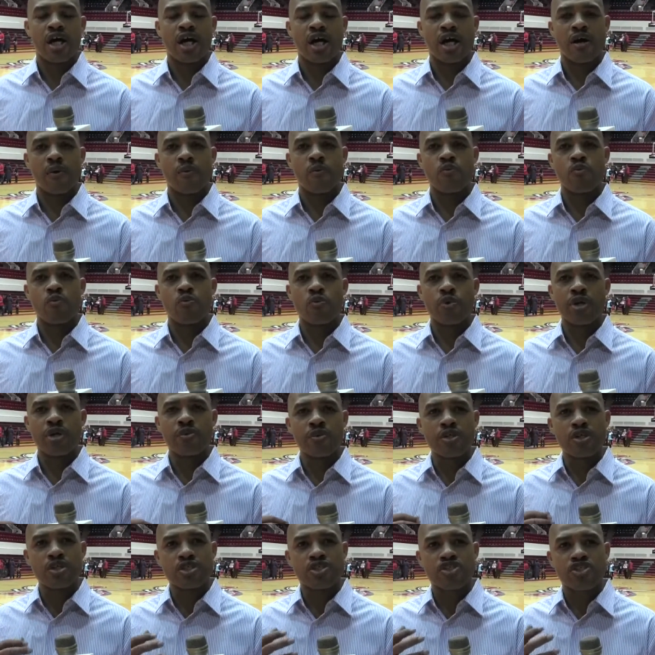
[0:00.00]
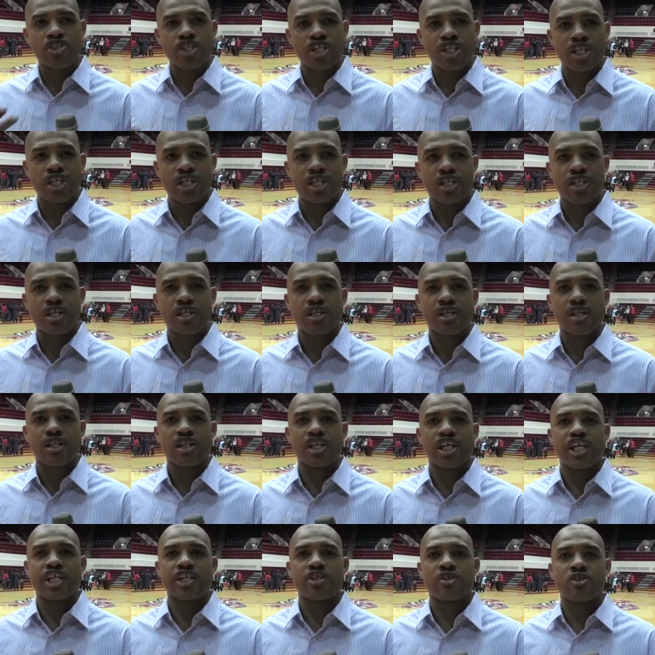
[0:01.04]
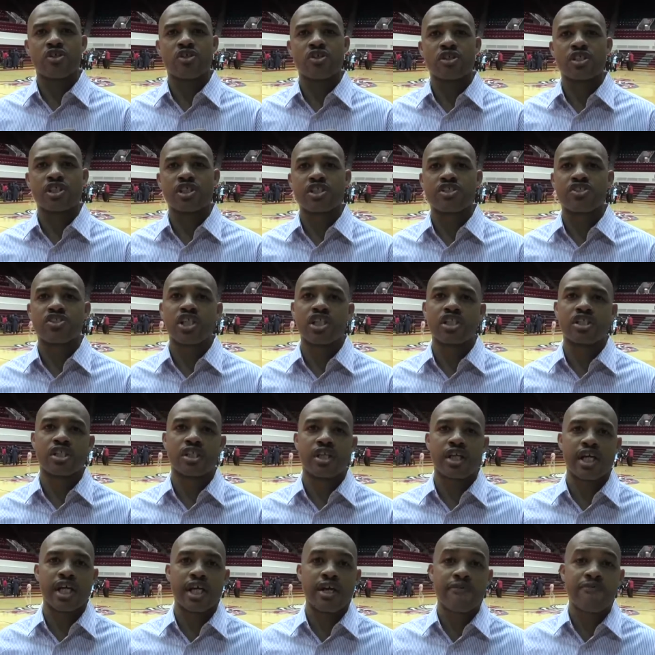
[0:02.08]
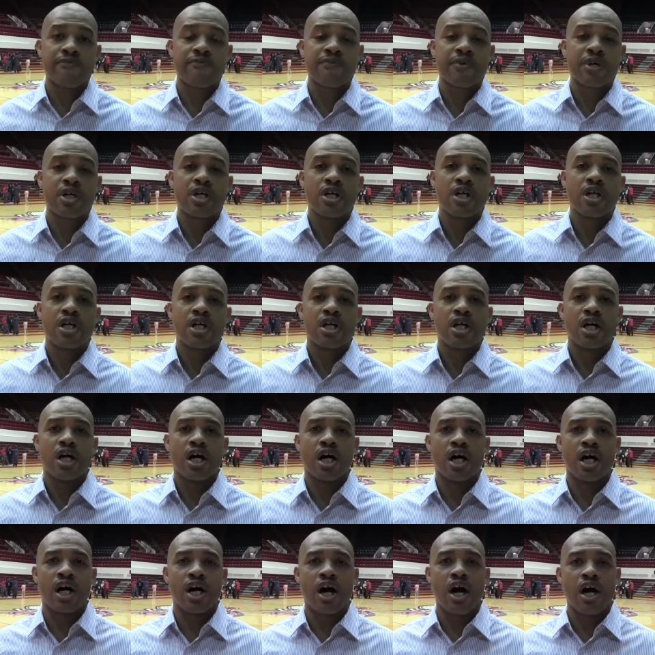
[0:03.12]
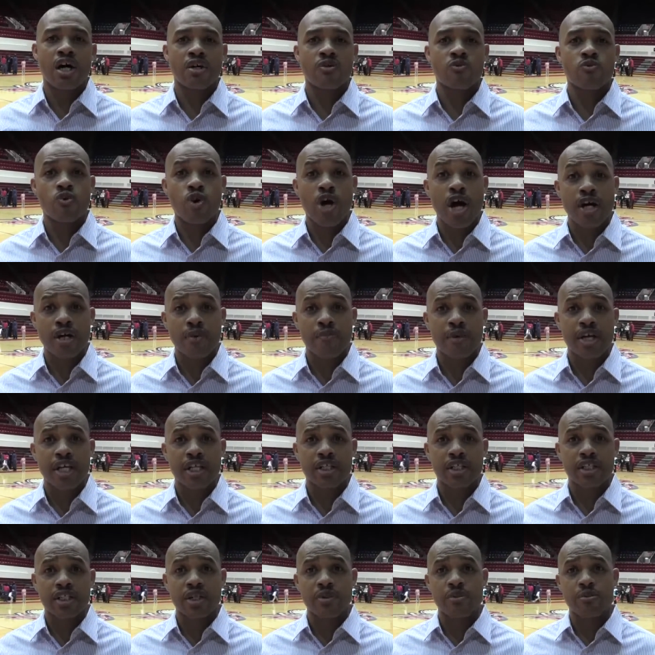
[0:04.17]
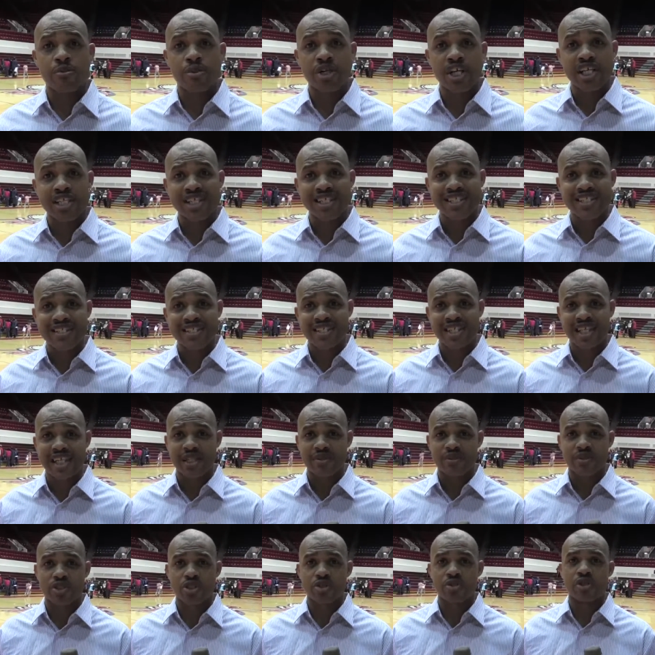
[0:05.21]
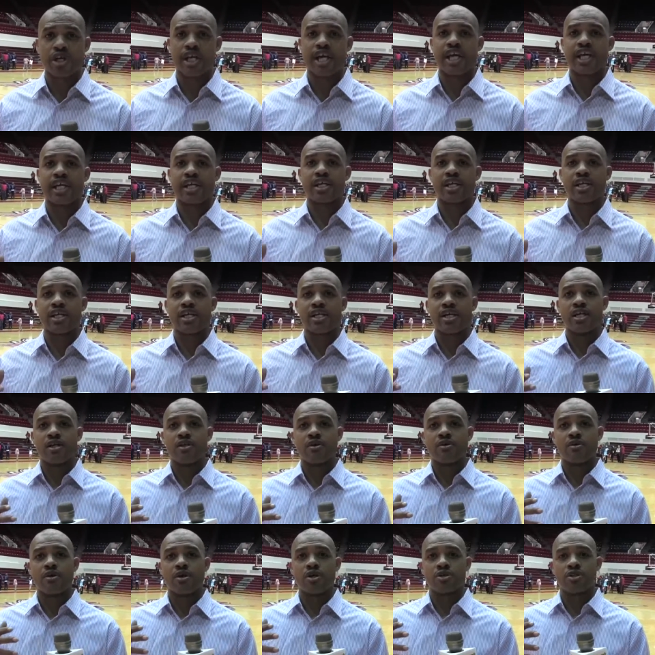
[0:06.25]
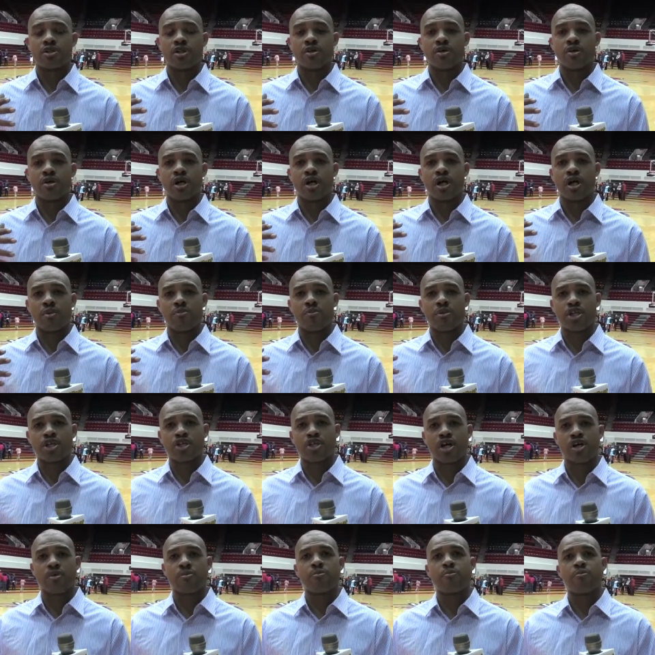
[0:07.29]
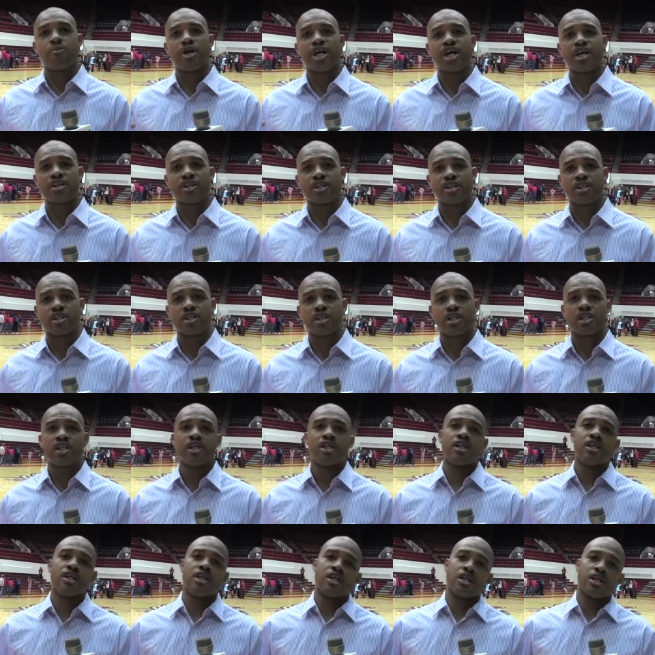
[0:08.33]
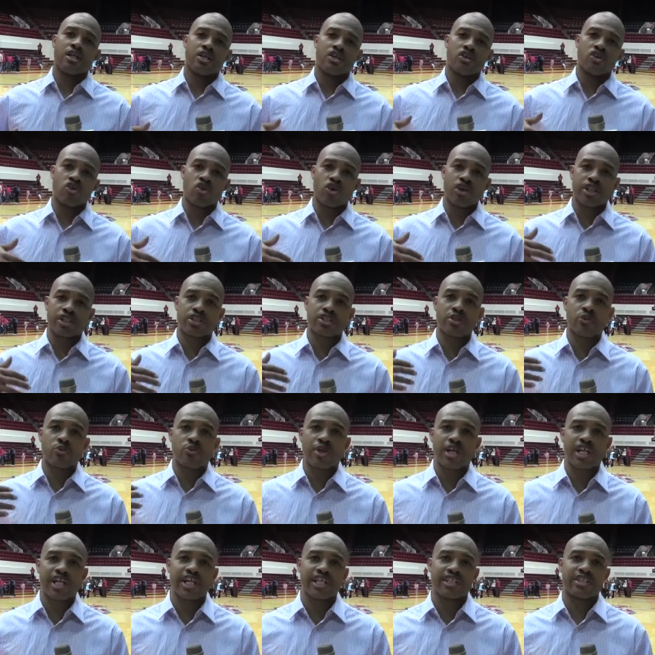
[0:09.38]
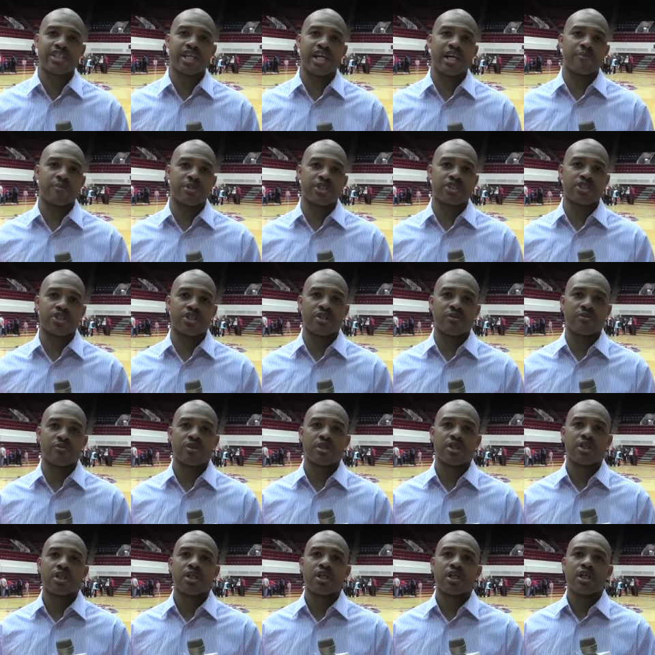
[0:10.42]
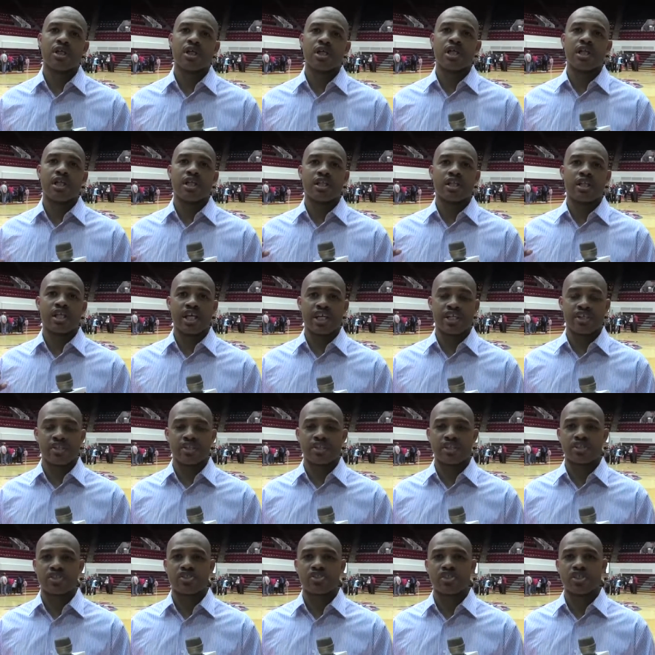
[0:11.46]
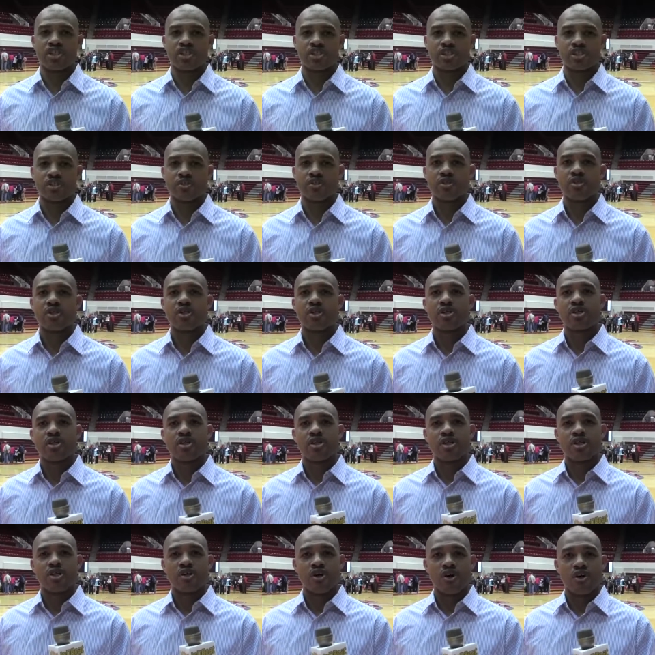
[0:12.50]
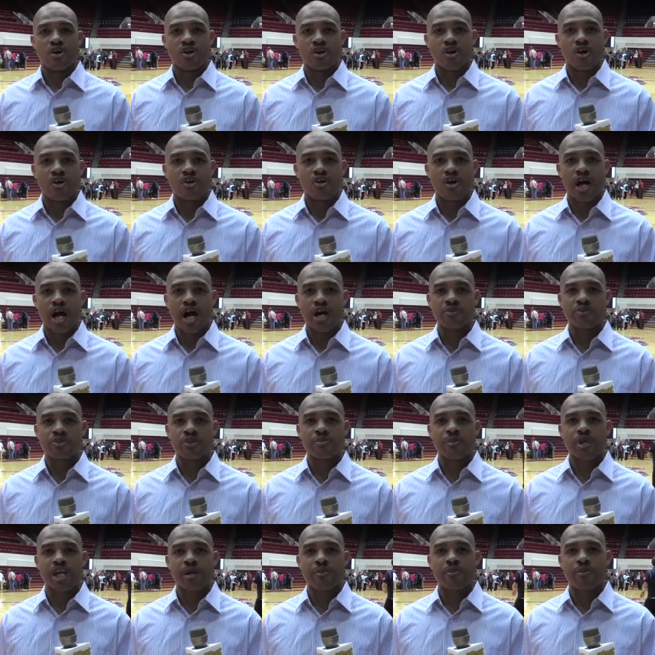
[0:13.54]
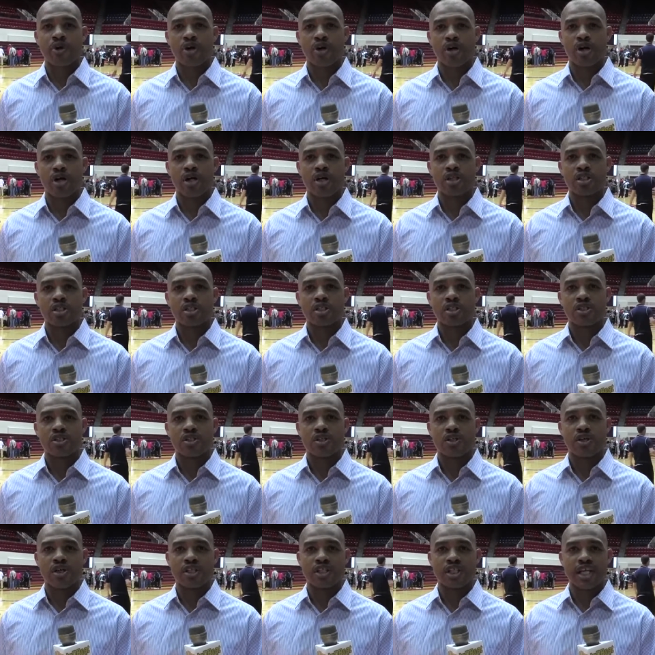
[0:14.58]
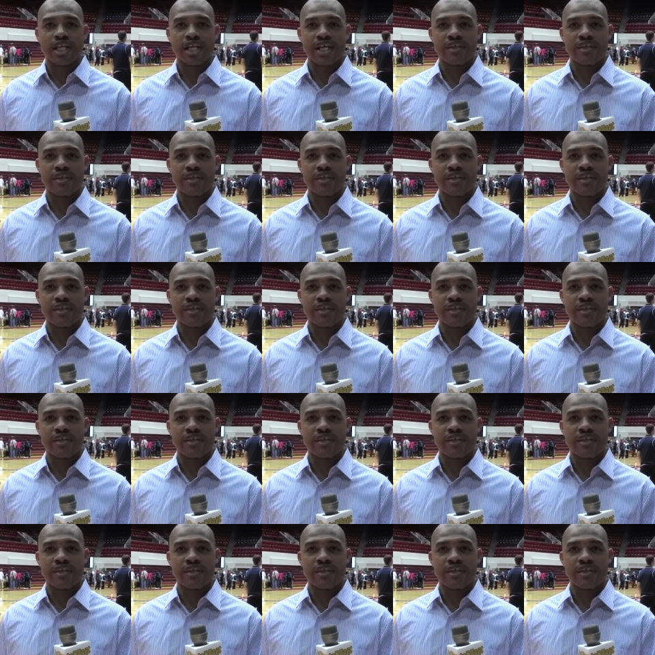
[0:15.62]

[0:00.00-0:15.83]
Uh, we will see later on in the season if uh, Autumn Rodemaker can bring this team to a to uh, become better in order to win a championship later in this season. I'm Jermaine Paul on